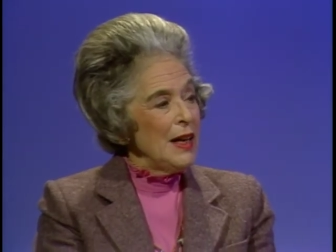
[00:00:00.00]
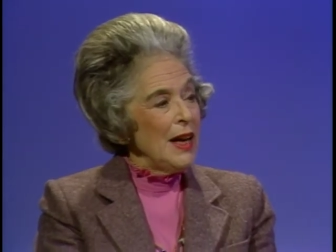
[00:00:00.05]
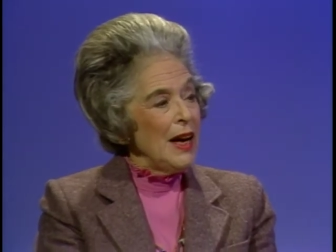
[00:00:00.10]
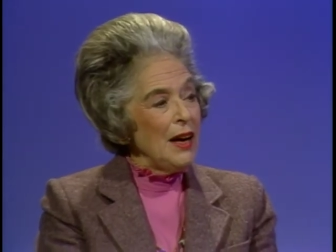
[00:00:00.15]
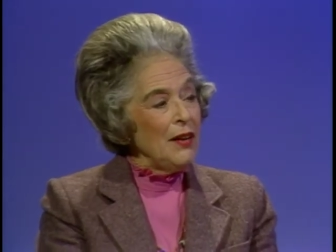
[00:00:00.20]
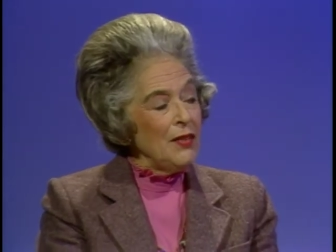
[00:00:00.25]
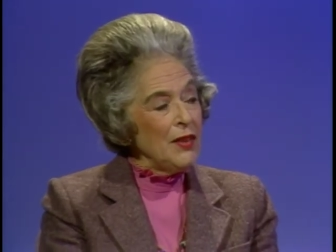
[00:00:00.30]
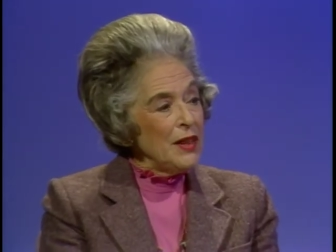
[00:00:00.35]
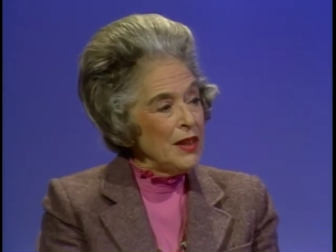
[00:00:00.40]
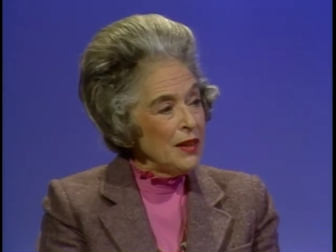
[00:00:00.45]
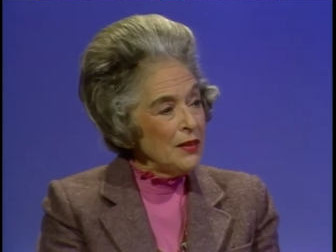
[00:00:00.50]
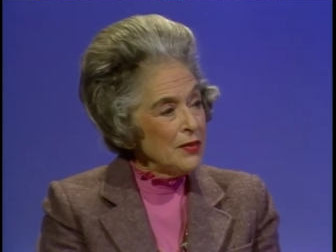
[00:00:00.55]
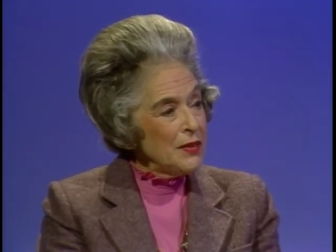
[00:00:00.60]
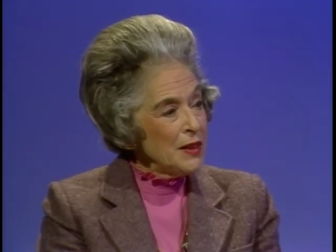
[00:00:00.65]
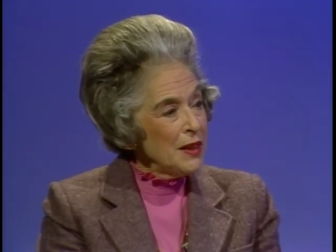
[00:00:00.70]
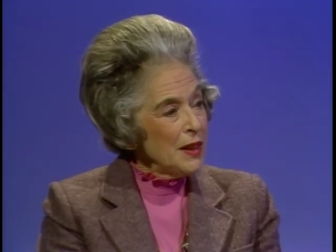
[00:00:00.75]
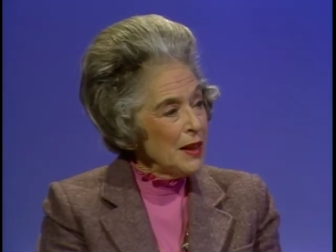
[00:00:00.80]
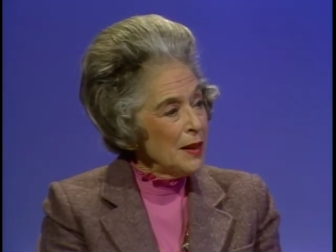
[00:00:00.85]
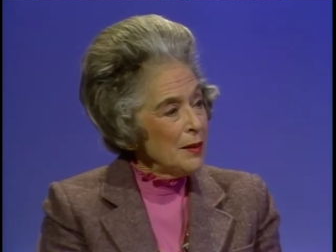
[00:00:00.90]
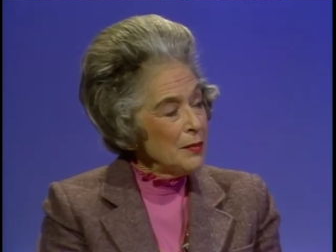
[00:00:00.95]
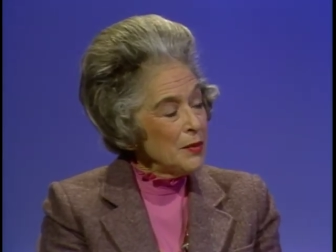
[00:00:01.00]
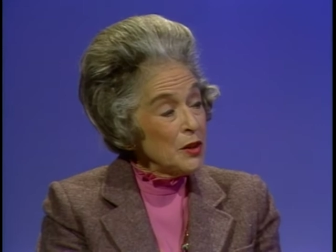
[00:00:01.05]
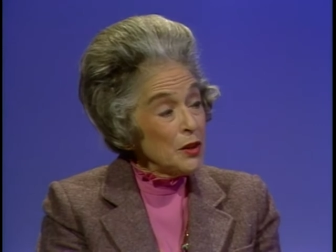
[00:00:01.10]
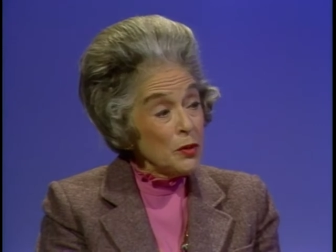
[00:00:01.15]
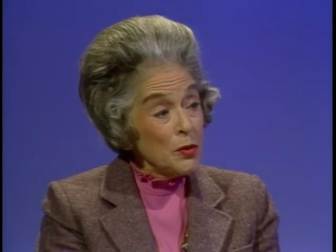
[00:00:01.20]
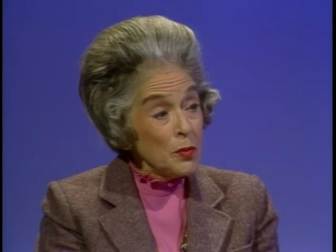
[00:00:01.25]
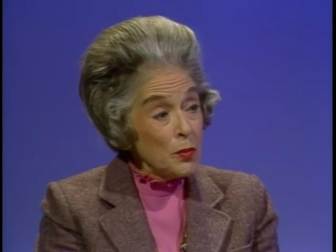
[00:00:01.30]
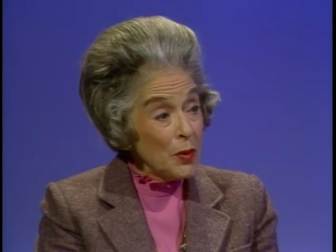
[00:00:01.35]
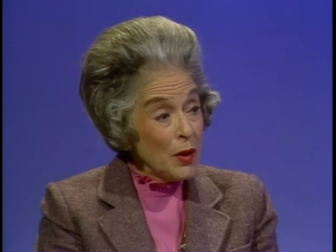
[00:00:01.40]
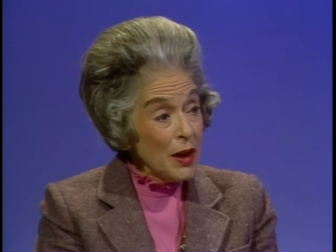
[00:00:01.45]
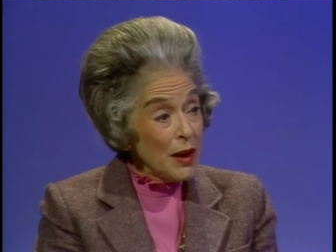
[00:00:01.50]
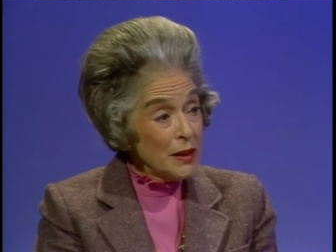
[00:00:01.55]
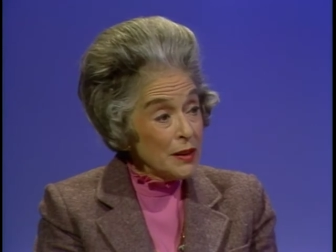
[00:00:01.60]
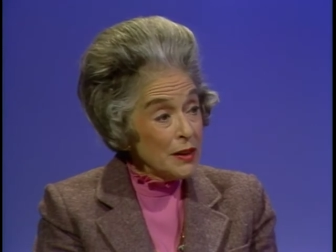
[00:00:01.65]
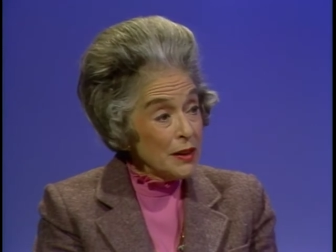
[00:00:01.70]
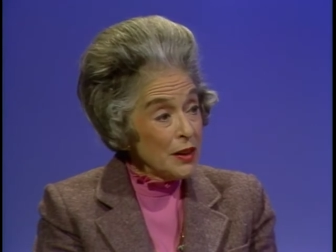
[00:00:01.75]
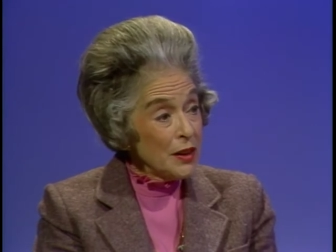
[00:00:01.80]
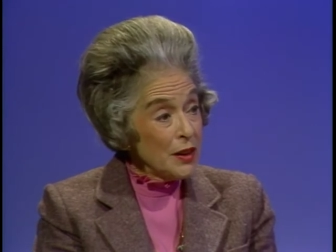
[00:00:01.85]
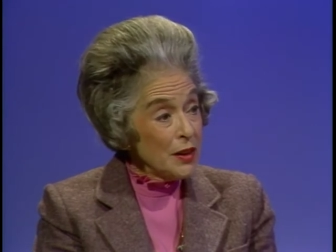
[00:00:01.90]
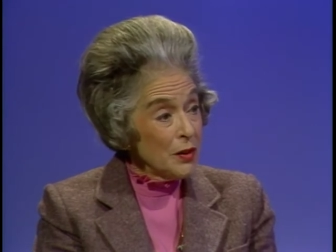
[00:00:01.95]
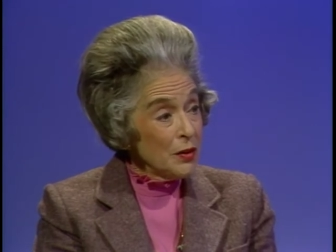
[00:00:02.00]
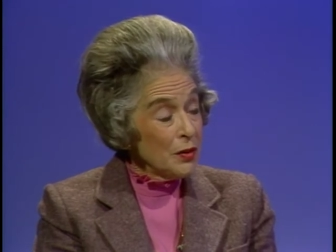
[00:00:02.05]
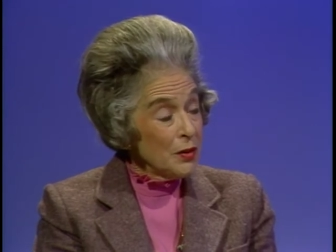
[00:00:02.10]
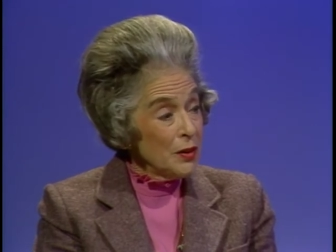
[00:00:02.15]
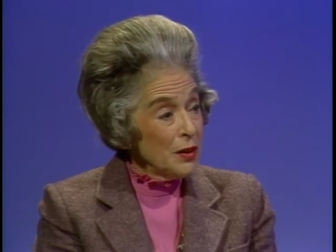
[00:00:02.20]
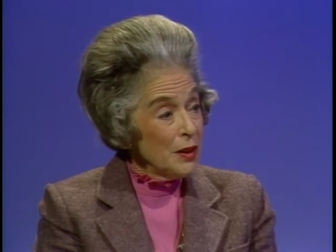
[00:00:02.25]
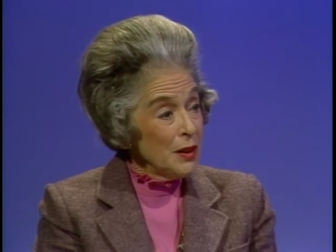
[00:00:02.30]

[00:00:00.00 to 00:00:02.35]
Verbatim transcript: have enough time to prosecute